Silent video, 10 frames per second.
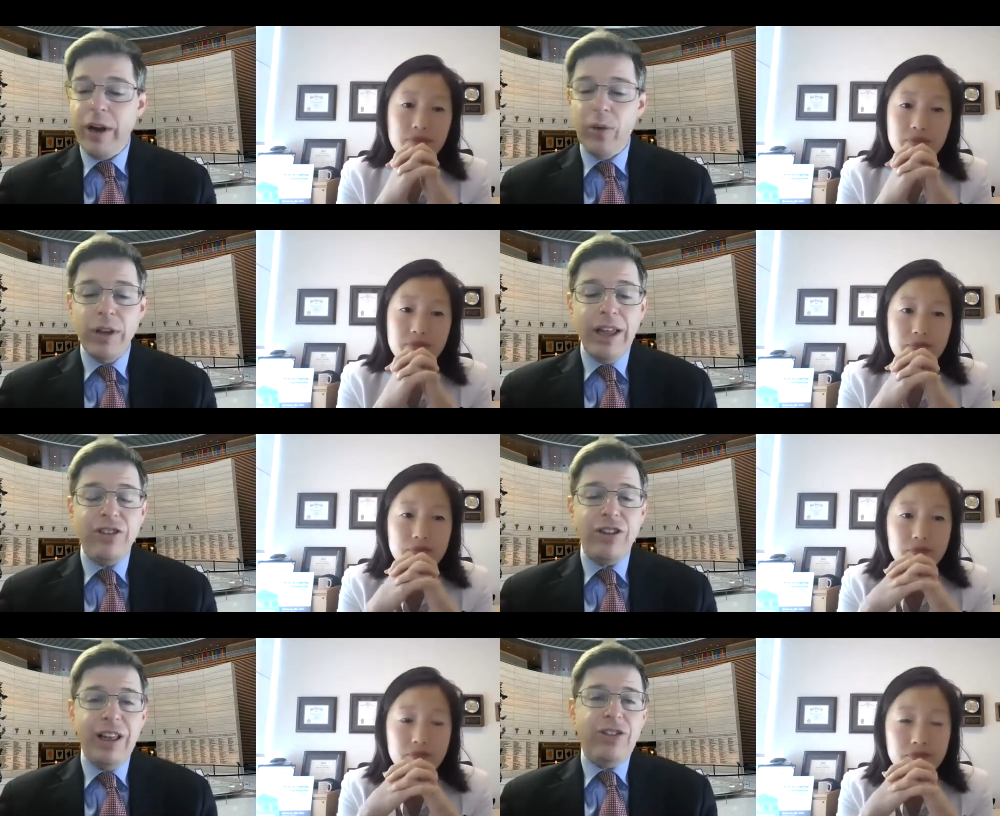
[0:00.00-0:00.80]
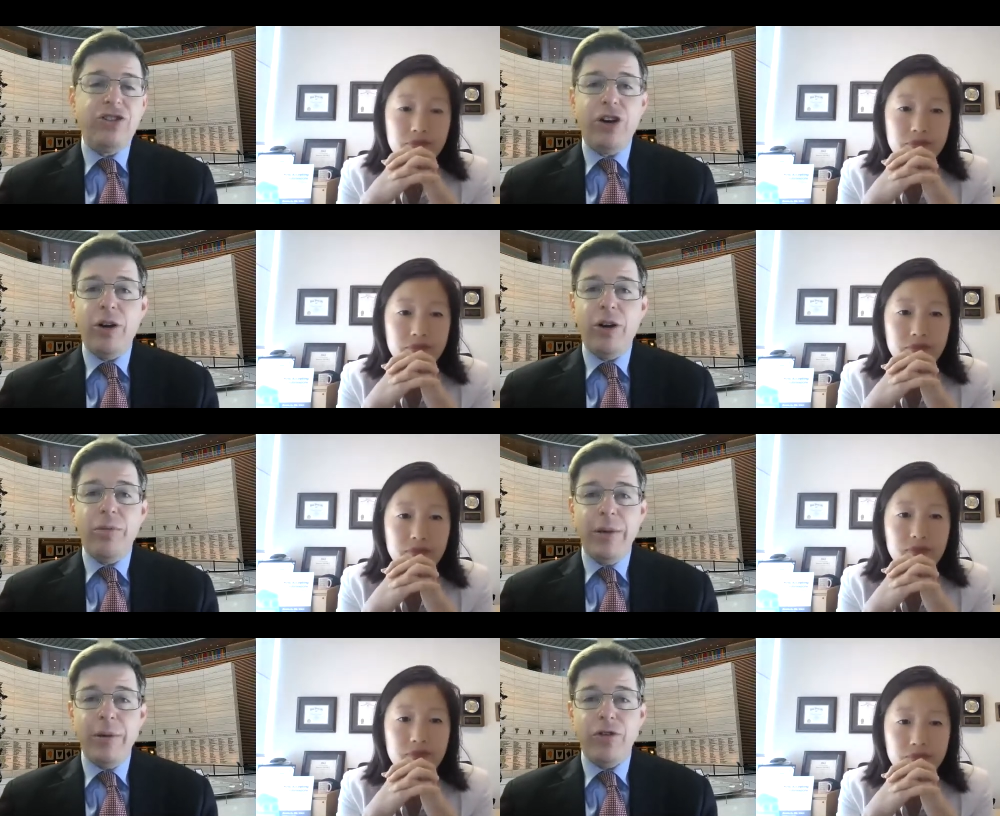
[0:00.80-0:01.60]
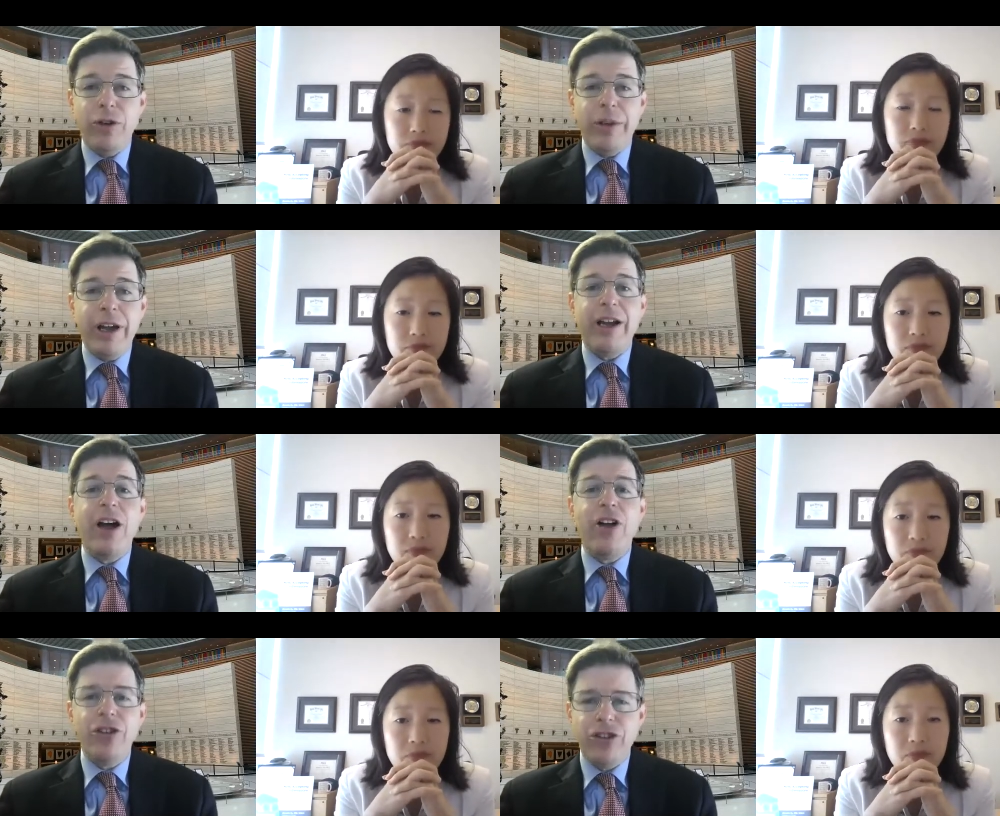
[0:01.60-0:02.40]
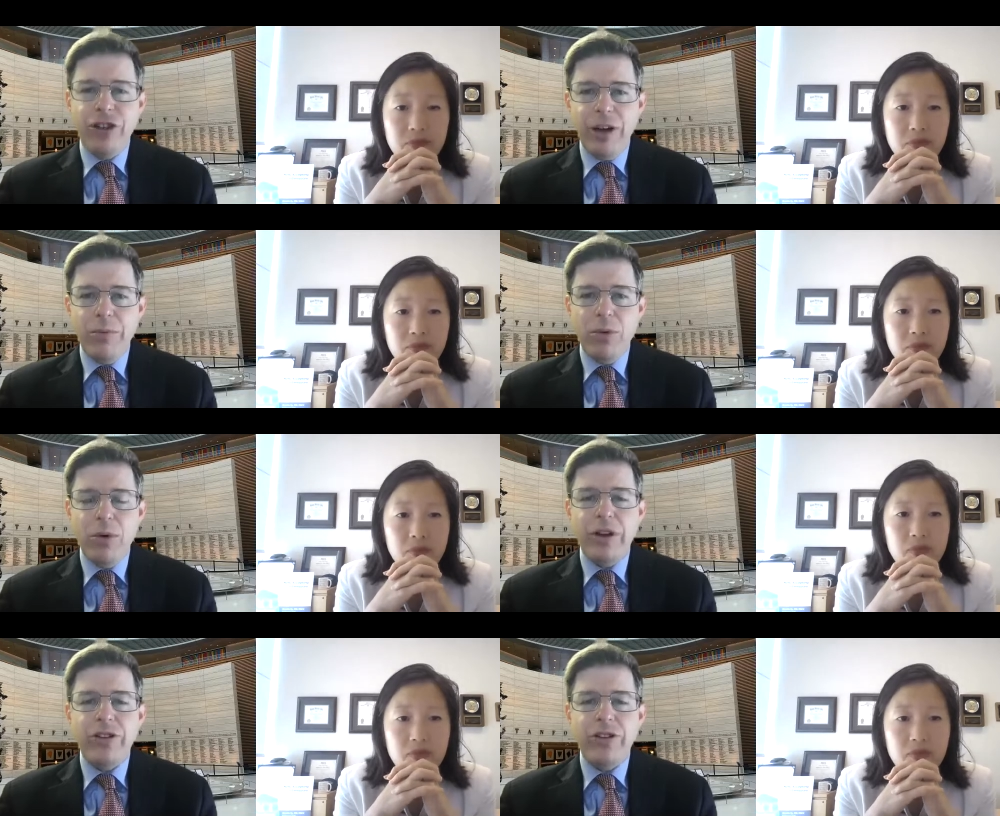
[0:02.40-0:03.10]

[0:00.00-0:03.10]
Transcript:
Speaker 1: Well, let's let's start maybe from the oncologist standpoint,